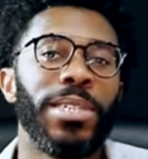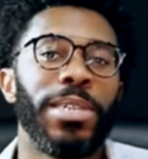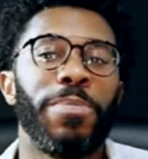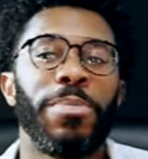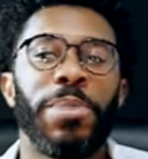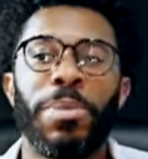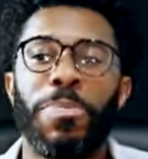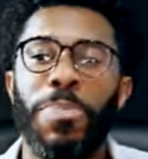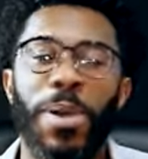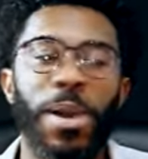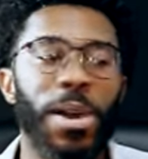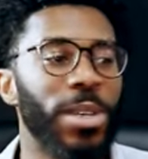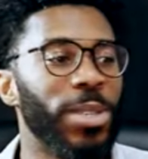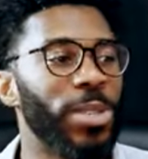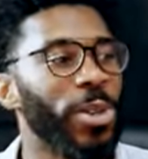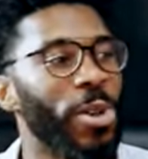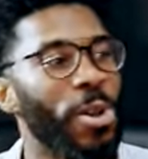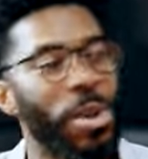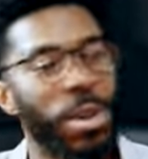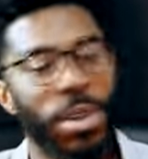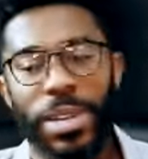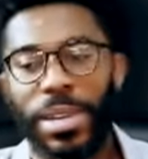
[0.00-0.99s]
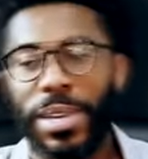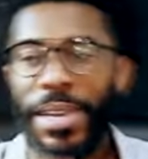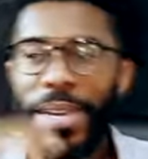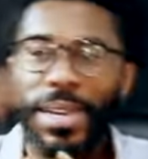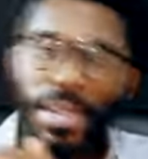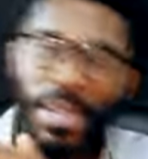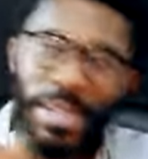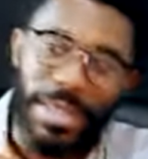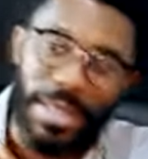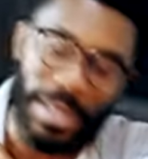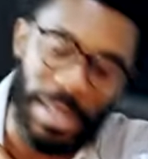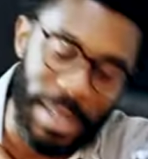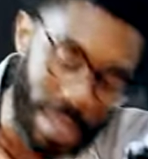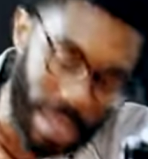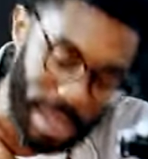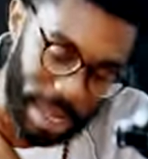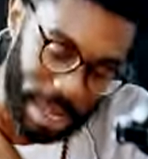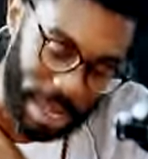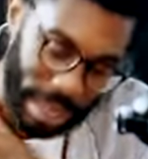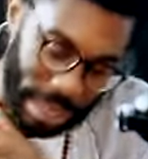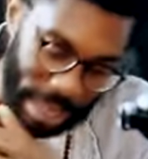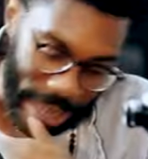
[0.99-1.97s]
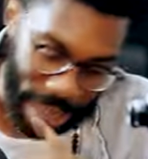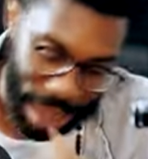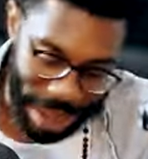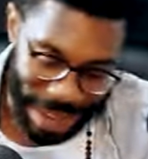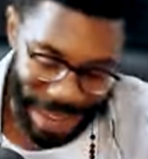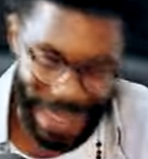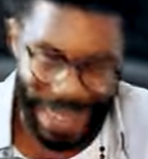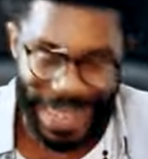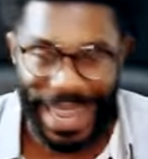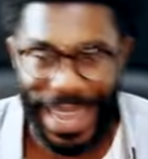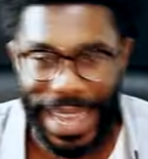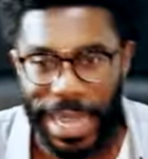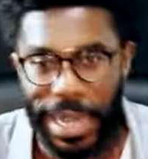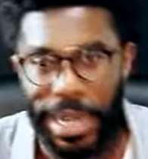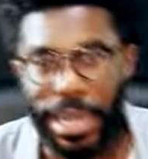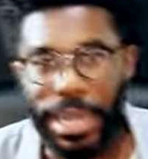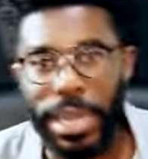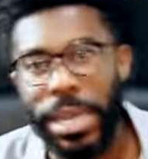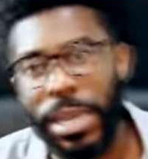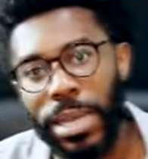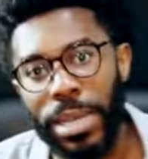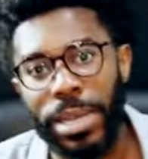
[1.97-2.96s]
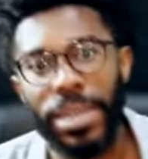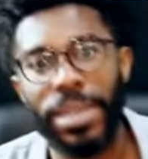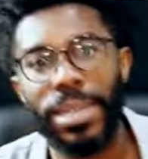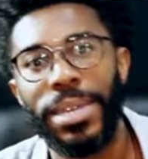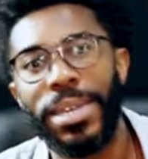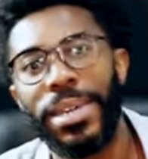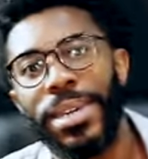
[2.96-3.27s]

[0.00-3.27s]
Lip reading: So I'm going to pass on to the young lady